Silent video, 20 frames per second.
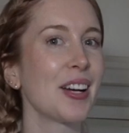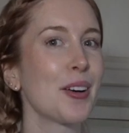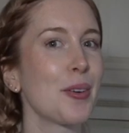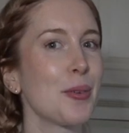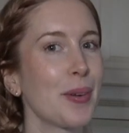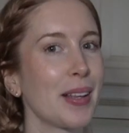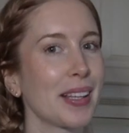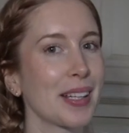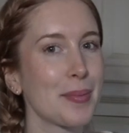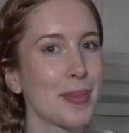
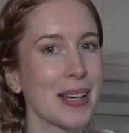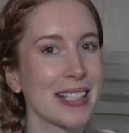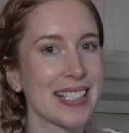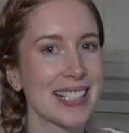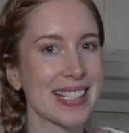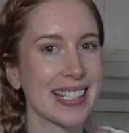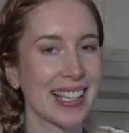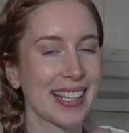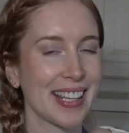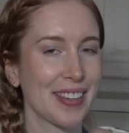Welcome back
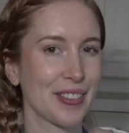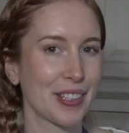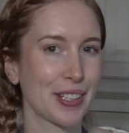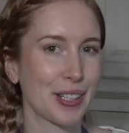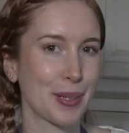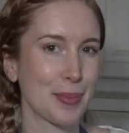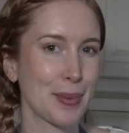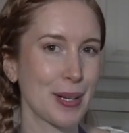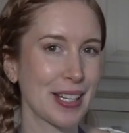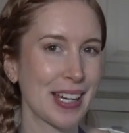to Scandinavian
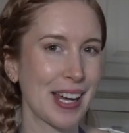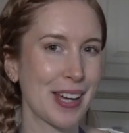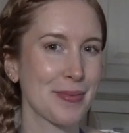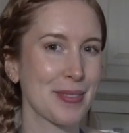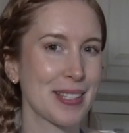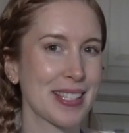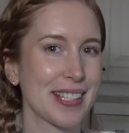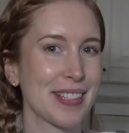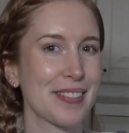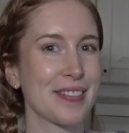Cookbook.
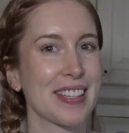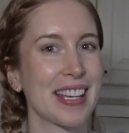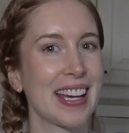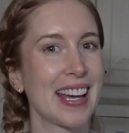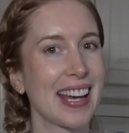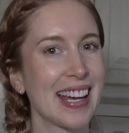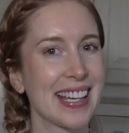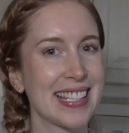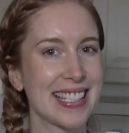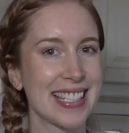I'm
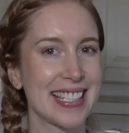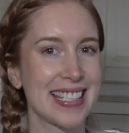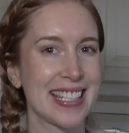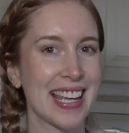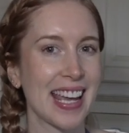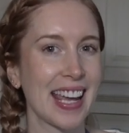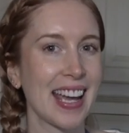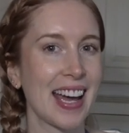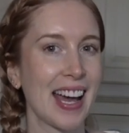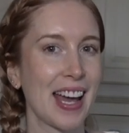Sylvia, and
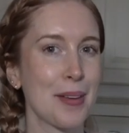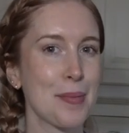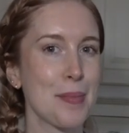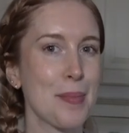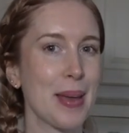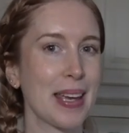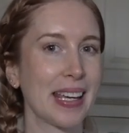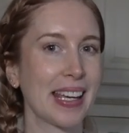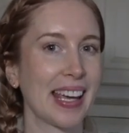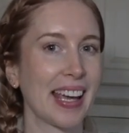today I'm
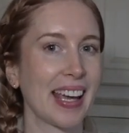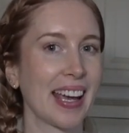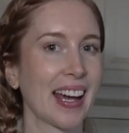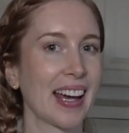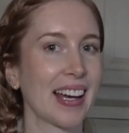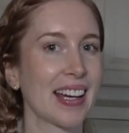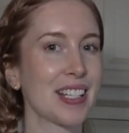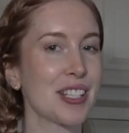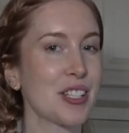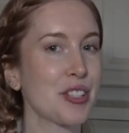
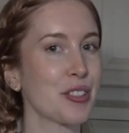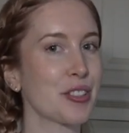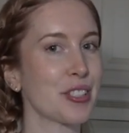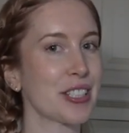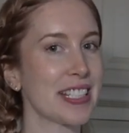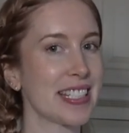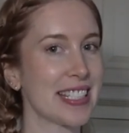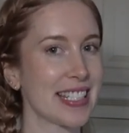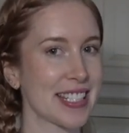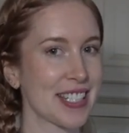making a
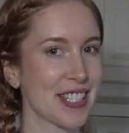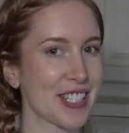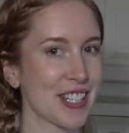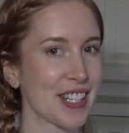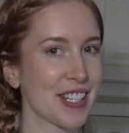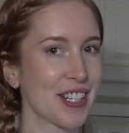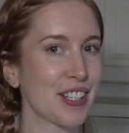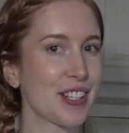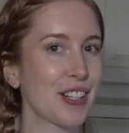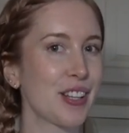
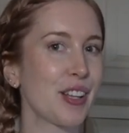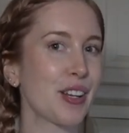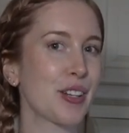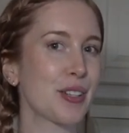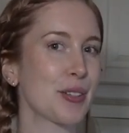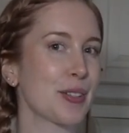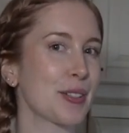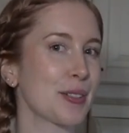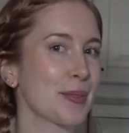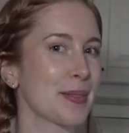traditional
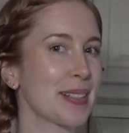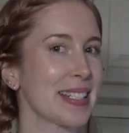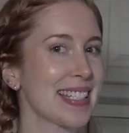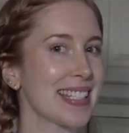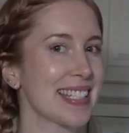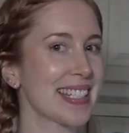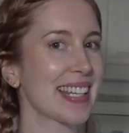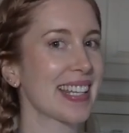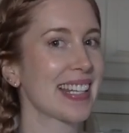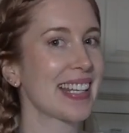
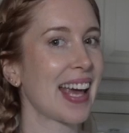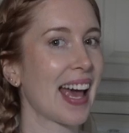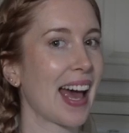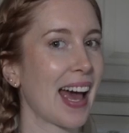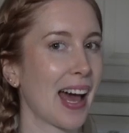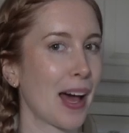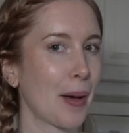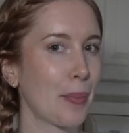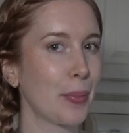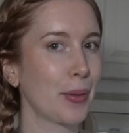Norwegian
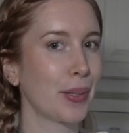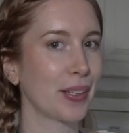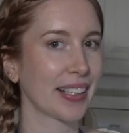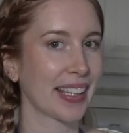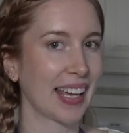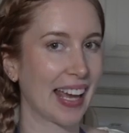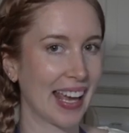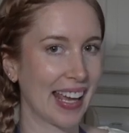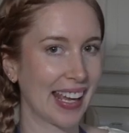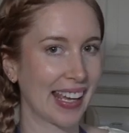apple
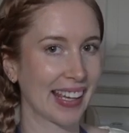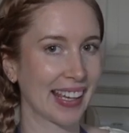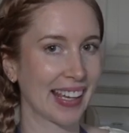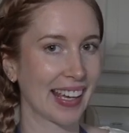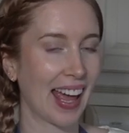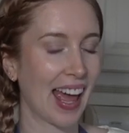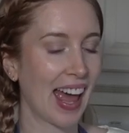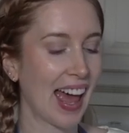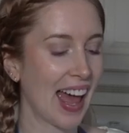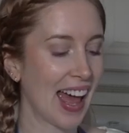
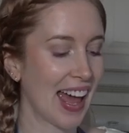cake.